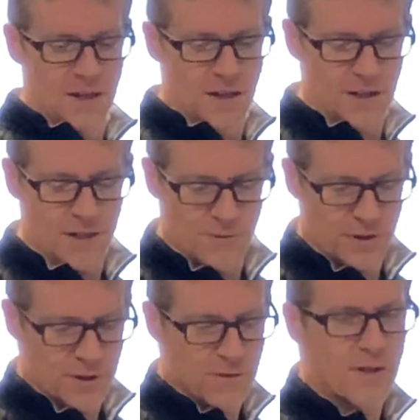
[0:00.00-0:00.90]
and they
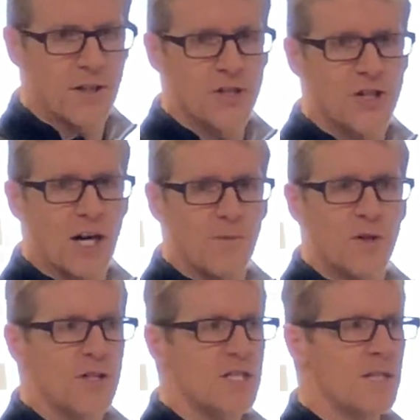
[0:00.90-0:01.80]
really do a nice job.
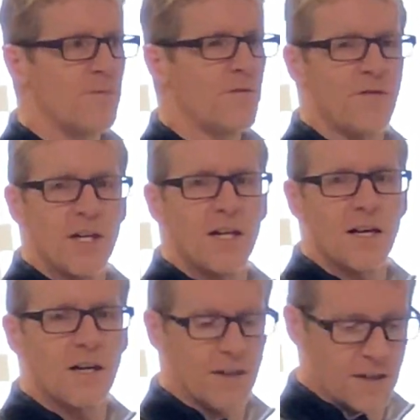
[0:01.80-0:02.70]
You can see them feeding
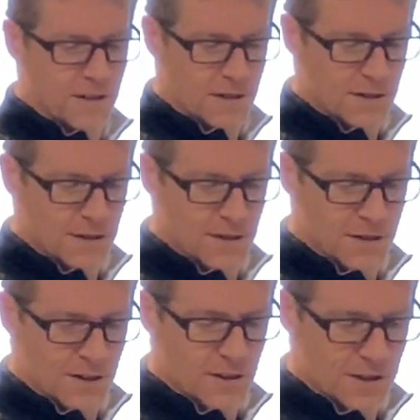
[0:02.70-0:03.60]
on
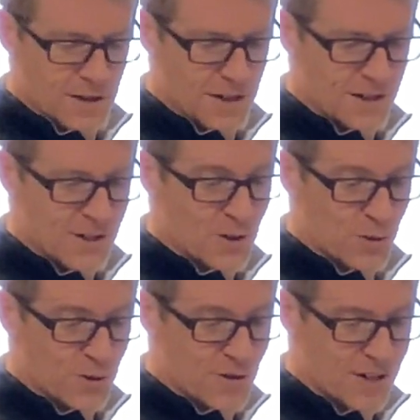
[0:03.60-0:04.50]
it. It's a
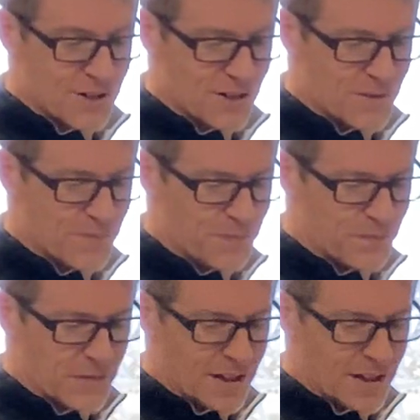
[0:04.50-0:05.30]
cool creature. Hmm.